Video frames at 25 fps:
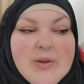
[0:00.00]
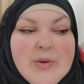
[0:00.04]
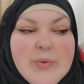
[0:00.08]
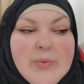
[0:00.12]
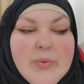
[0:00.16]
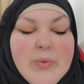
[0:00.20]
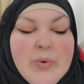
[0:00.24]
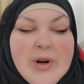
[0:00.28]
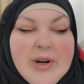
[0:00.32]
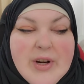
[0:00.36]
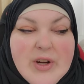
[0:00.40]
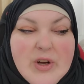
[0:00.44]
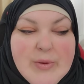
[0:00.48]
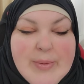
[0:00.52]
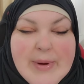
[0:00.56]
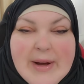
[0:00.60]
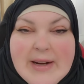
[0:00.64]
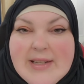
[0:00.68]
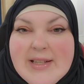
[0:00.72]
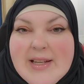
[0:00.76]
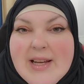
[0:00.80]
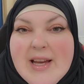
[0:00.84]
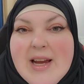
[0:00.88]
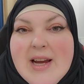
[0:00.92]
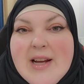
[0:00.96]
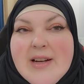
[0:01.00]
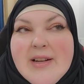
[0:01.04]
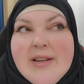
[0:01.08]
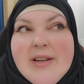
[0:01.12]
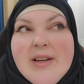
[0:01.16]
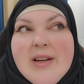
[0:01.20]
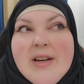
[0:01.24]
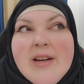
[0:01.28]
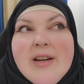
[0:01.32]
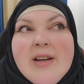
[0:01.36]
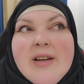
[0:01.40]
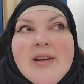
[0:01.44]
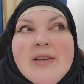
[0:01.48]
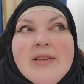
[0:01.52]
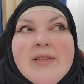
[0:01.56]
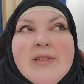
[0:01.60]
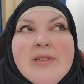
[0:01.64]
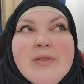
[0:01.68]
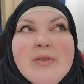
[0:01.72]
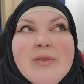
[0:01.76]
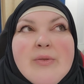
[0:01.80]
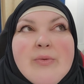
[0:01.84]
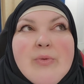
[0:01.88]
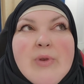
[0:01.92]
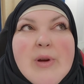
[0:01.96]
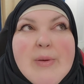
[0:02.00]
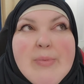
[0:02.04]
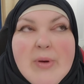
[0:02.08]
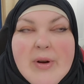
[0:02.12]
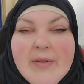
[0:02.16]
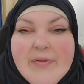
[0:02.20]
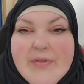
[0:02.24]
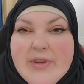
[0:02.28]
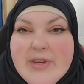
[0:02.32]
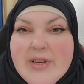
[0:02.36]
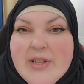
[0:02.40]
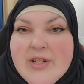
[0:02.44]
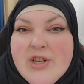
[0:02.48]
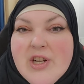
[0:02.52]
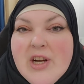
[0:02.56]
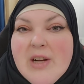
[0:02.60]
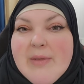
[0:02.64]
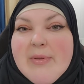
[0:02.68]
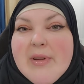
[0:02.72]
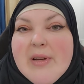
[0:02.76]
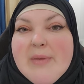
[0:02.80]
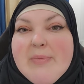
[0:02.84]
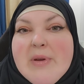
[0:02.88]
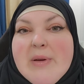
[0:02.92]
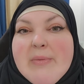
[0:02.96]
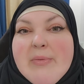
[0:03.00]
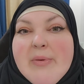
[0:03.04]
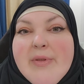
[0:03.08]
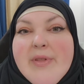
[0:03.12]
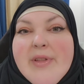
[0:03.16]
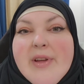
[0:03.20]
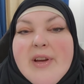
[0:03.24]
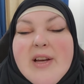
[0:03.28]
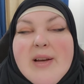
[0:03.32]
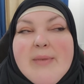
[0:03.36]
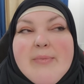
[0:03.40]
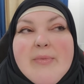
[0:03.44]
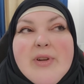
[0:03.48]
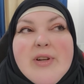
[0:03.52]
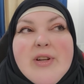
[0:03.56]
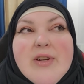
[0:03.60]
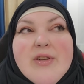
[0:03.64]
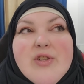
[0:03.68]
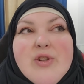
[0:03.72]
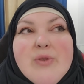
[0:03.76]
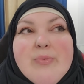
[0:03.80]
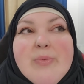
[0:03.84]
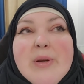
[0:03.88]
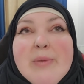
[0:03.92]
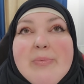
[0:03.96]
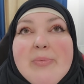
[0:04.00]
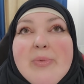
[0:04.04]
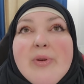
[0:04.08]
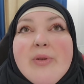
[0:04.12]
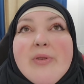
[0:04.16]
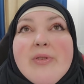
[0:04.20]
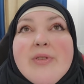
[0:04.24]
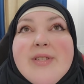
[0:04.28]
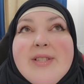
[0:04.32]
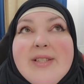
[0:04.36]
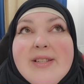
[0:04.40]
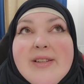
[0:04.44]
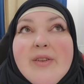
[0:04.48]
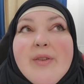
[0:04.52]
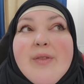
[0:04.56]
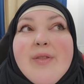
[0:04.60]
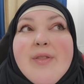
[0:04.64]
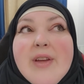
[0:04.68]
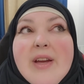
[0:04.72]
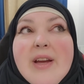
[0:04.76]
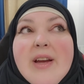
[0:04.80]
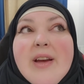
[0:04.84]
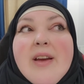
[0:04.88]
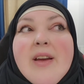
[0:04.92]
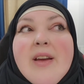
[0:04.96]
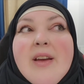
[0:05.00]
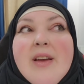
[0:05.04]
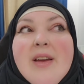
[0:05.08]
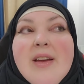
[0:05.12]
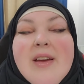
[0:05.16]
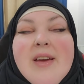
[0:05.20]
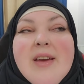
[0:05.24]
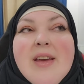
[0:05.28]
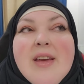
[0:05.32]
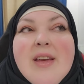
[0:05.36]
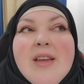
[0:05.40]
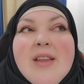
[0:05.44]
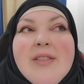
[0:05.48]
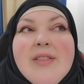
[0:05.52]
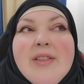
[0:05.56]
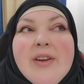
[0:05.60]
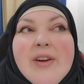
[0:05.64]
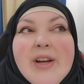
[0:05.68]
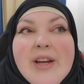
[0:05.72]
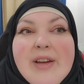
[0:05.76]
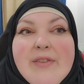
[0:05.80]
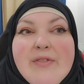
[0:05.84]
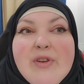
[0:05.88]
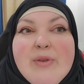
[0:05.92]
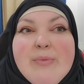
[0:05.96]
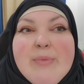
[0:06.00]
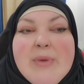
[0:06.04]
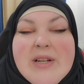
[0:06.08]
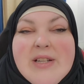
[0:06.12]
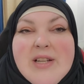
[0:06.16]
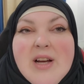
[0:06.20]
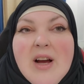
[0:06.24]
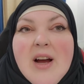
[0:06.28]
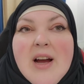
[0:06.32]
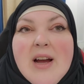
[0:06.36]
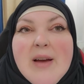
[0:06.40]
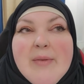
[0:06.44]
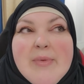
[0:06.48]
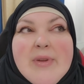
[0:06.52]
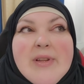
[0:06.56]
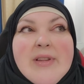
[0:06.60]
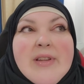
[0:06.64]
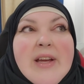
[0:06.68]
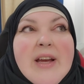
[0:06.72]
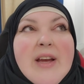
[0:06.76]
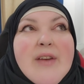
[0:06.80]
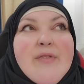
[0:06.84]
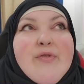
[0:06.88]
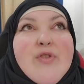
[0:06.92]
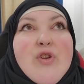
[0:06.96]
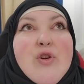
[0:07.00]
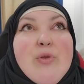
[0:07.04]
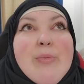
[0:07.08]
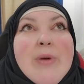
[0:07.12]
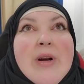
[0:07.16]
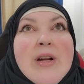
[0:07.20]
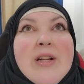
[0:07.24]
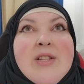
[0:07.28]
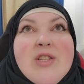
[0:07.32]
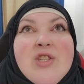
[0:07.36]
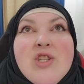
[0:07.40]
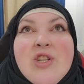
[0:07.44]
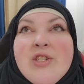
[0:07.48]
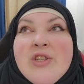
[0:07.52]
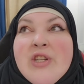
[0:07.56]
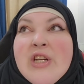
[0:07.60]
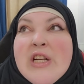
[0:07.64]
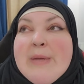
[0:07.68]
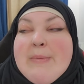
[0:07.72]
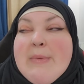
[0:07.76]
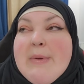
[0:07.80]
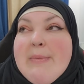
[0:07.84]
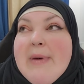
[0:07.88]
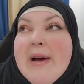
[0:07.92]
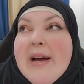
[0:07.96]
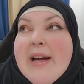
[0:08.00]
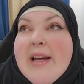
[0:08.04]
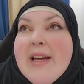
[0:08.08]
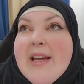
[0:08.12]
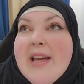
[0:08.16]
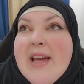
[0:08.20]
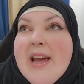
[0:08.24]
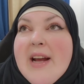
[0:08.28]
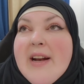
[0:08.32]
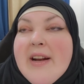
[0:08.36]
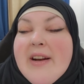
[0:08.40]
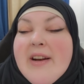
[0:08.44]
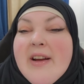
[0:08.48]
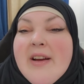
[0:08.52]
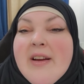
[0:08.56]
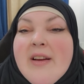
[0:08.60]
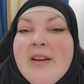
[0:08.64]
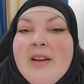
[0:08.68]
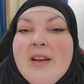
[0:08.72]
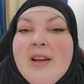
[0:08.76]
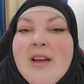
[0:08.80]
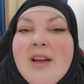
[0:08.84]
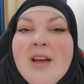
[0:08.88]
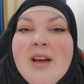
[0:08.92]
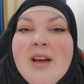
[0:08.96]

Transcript: want to go back to Canada, rip off the hijab like people think I'm going to do. People still think they're giving me time. In like a few months, she's going to be back in Canada,